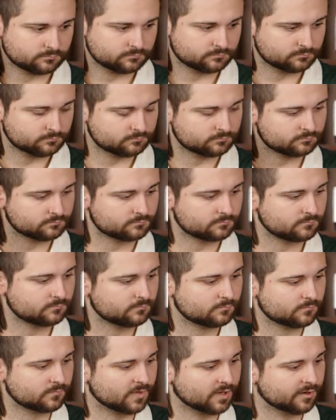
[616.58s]

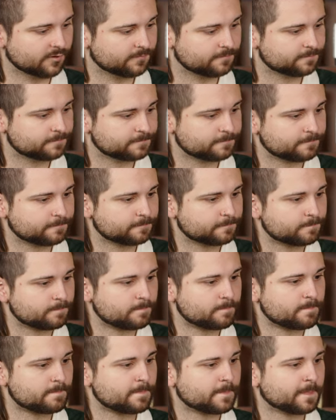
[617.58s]

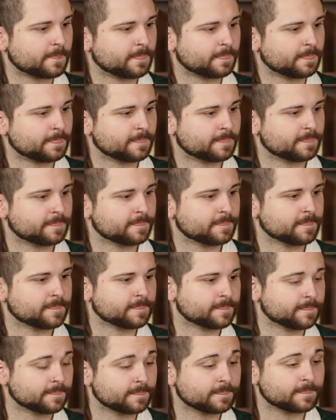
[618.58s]

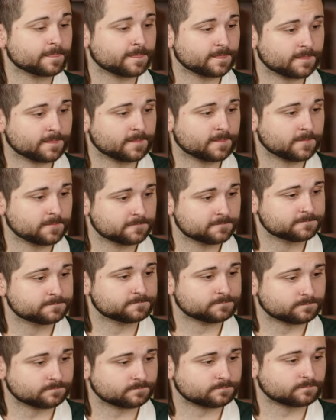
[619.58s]

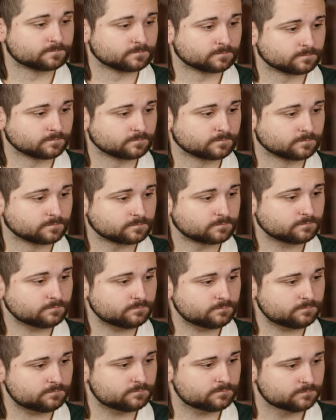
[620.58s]

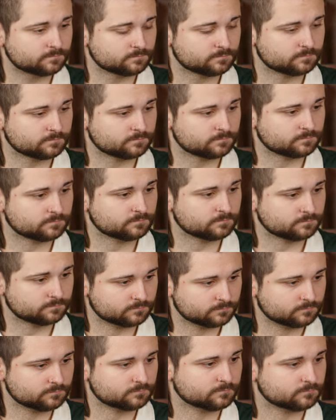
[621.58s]

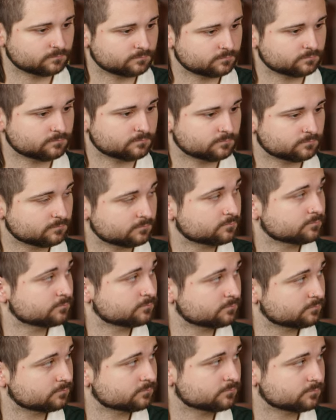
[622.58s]

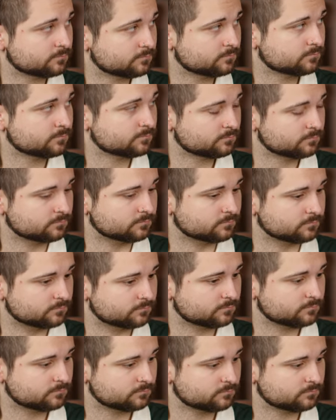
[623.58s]
(not speaking)